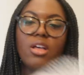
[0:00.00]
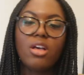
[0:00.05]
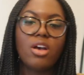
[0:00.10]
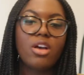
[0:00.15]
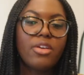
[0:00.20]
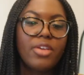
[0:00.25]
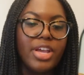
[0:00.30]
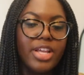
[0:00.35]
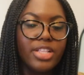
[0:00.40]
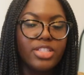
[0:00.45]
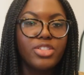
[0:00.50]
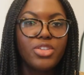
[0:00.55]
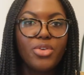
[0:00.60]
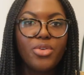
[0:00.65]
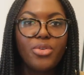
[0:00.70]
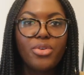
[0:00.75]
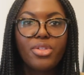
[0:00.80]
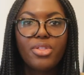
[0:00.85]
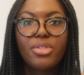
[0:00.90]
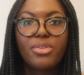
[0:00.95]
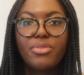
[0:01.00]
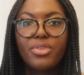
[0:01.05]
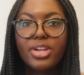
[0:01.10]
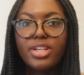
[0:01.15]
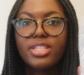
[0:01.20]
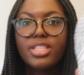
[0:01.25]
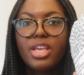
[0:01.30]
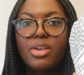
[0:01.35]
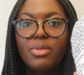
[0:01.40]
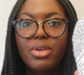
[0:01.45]
All right, so the
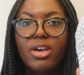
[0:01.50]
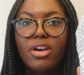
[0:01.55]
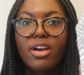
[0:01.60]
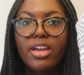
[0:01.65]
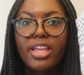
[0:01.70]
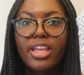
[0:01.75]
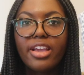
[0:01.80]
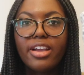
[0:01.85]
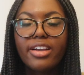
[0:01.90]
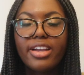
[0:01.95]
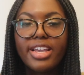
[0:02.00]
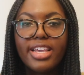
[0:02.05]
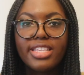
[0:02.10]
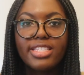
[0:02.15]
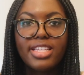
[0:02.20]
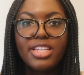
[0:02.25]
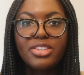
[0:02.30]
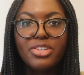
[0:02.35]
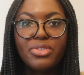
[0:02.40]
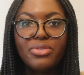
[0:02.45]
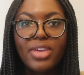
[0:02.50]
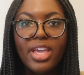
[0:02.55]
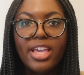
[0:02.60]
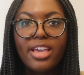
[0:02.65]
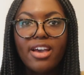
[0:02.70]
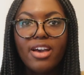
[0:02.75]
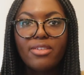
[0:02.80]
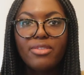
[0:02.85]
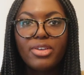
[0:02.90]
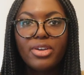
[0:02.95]
first thing we got here is a
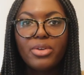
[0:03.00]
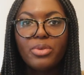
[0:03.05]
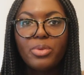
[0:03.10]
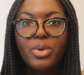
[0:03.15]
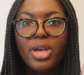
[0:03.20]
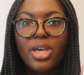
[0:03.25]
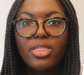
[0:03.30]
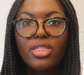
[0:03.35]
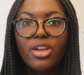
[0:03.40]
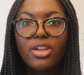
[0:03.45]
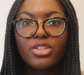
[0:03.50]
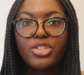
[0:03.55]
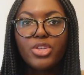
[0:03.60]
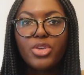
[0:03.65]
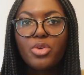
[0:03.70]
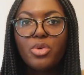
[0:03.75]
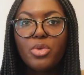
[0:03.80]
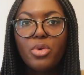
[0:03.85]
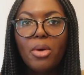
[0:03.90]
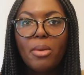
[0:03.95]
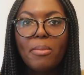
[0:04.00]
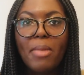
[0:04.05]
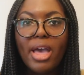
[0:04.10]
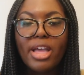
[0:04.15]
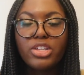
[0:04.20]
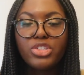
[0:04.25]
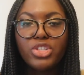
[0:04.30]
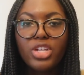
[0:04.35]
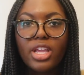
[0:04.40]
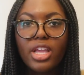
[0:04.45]
duvet cover with two
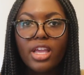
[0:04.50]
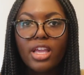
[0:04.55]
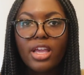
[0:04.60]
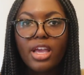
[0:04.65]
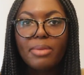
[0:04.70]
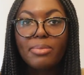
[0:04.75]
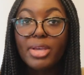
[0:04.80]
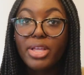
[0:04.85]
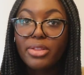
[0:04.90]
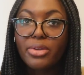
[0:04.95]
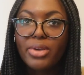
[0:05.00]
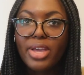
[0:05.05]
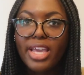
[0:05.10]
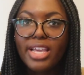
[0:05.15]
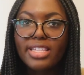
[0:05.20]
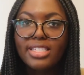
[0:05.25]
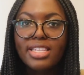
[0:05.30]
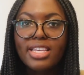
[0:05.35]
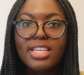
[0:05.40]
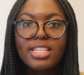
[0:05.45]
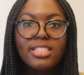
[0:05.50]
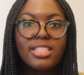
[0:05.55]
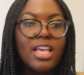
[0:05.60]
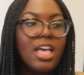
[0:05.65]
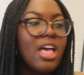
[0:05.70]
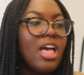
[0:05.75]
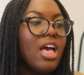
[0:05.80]
matching pillowcases.